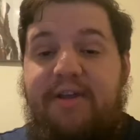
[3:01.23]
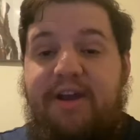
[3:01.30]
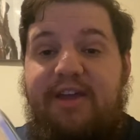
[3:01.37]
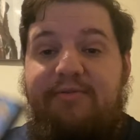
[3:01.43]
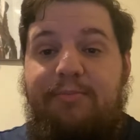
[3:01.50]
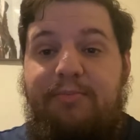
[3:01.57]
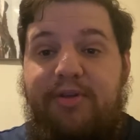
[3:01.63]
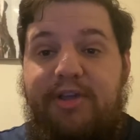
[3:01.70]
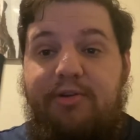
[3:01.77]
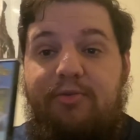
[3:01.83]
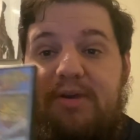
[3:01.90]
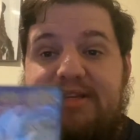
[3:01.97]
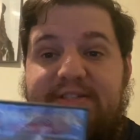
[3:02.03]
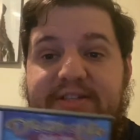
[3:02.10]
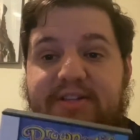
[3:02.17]
That I've been playing
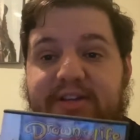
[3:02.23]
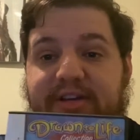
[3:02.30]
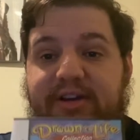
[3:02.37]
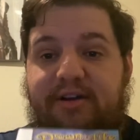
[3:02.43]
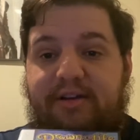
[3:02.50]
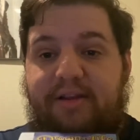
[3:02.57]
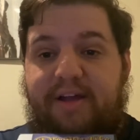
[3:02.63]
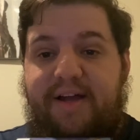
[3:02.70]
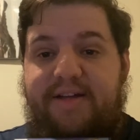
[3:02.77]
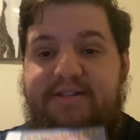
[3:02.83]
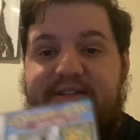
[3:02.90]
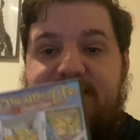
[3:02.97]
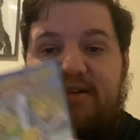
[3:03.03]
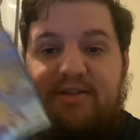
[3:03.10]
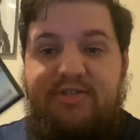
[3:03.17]
recently a
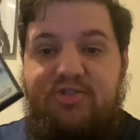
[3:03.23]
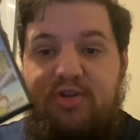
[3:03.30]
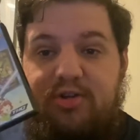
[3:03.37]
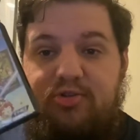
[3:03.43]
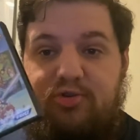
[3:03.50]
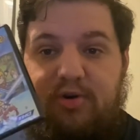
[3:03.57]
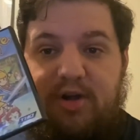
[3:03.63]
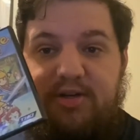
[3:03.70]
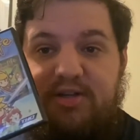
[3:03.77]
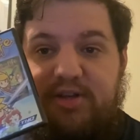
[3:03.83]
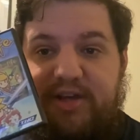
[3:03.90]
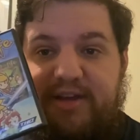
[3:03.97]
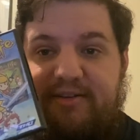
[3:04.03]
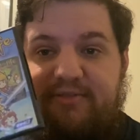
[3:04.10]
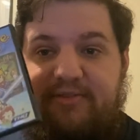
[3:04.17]
lot is Drawn to
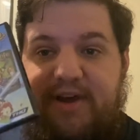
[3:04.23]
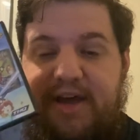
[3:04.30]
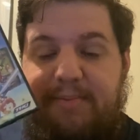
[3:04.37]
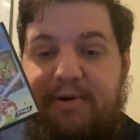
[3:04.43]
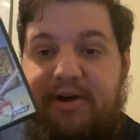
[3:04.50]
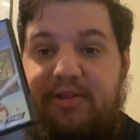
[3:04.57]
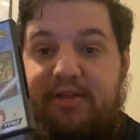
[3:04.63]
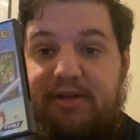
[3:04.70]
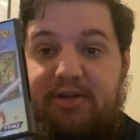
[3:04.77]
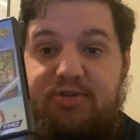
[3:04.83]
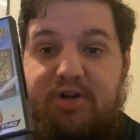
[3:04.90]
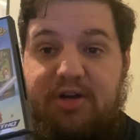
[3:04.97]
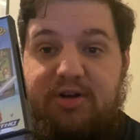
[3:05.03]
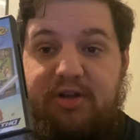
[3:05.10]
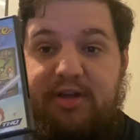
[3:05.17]
Life. I bought the
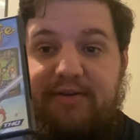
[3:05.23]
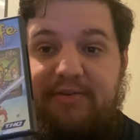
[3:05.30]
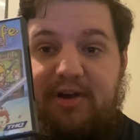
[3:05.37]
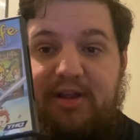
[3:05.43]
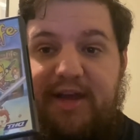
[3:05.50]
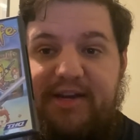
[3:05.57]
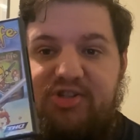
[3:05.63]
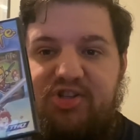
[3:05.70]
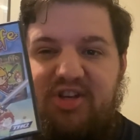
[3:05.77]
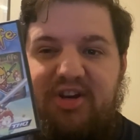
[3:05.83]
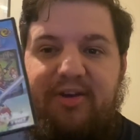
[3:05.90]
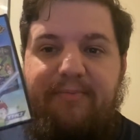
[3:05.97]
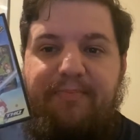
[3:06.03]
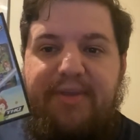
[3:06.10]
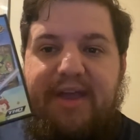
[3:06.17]
Drawn to Life
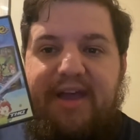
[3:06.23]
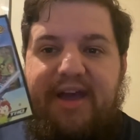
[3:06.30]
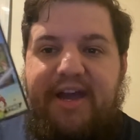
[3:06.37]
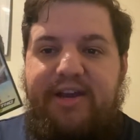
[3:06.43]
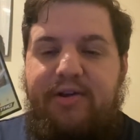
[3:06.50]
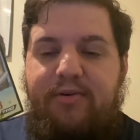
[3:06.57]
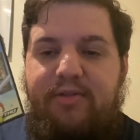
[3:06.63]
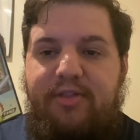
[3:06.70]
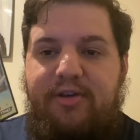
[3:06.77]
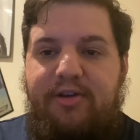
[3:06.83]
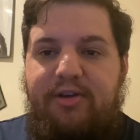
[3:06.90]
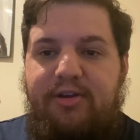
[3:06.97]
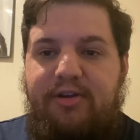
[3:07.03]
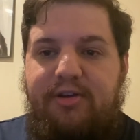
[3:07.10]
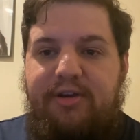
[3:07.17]
collection. I know
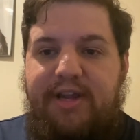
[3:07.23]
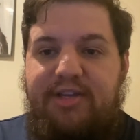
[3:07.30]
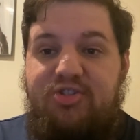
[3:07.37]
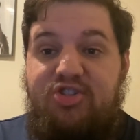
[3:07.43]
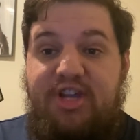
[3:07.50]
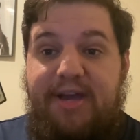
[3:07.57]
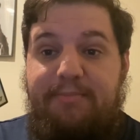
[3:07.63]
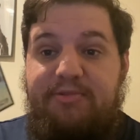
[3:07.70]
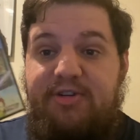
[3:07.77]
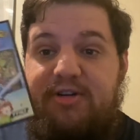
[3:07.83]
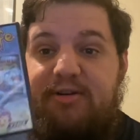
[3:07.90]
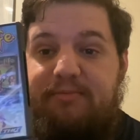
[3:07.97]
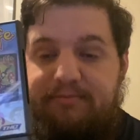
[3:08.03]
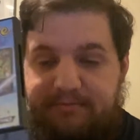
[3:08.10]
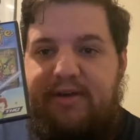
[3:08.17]
the next
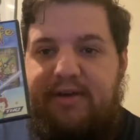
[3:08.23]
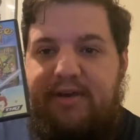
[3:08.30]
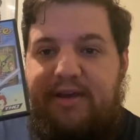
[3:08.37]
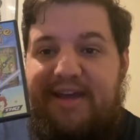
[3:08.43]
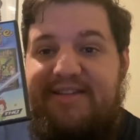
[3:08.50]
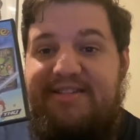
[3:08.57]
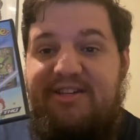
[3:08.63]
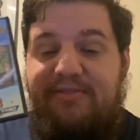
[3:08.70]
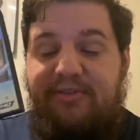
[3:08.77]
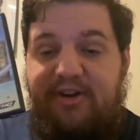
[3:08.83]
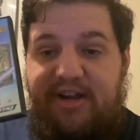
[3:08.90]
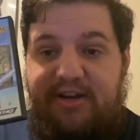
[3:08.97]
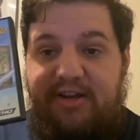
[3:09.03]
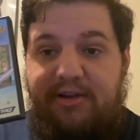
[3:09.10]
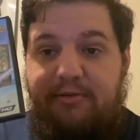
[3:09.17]
chapter has a different
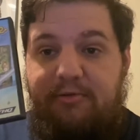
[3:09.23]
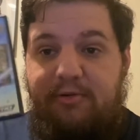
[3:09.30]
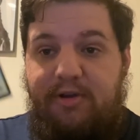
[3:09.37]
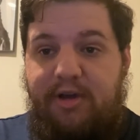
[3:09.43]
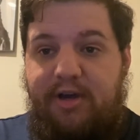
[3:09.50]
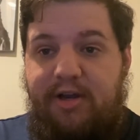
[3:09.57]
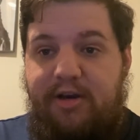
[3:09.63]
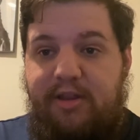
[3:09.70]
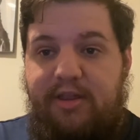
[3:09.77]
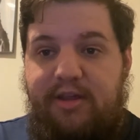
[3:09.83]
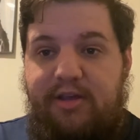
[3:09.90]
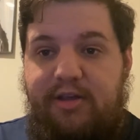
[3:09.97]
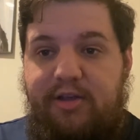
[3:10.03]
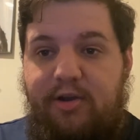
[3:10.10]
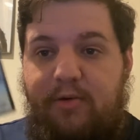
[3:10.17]
ending on
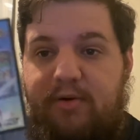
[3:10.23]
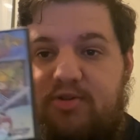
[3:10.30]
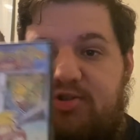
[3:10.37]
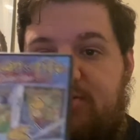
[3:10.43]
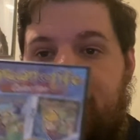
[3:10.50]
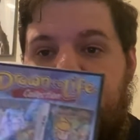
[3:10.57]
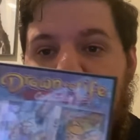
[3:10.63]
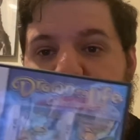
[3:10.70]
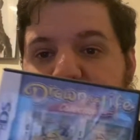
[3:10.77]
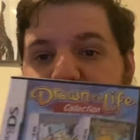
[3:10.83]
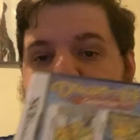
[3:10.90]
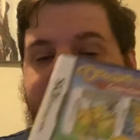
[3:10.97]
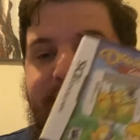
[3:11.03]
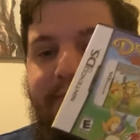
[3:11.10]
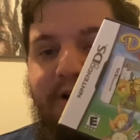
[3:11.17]
the original like
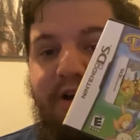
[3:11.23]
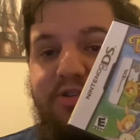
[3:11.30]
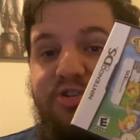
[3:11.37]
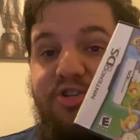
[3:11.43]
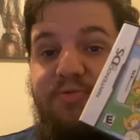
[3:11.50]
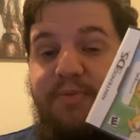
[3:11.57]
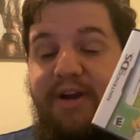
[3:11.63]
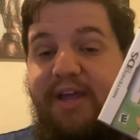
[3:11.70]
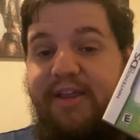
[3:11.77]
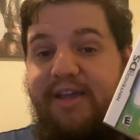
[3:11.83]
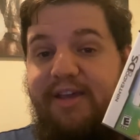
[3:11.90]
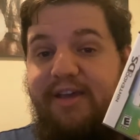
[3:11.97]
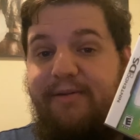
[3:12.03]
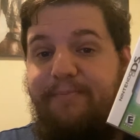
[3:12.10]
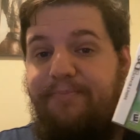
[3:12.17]
game cartridge, but I
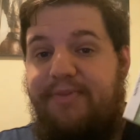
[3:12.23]
like it.